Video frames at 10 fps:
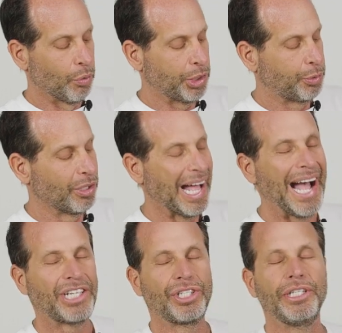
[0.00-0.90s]
which will
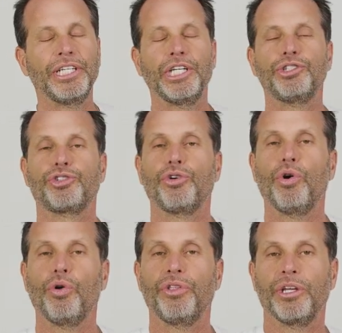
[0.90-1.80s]
actually
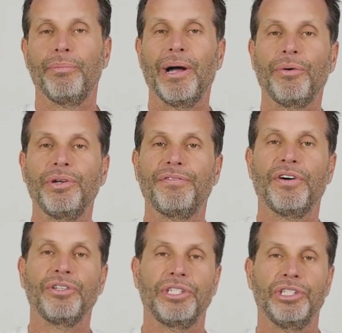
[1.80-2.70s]
control the amount of
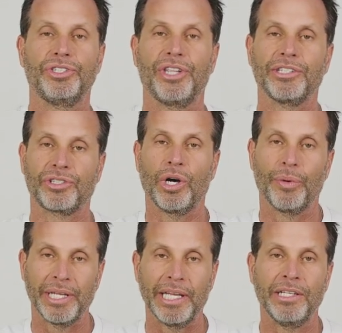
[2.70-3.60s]
voltage that's
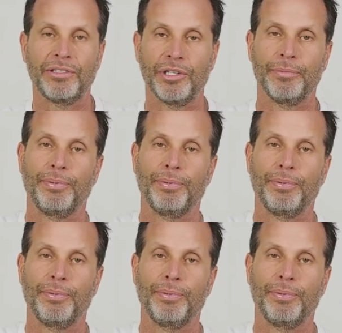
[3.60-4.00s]
going into the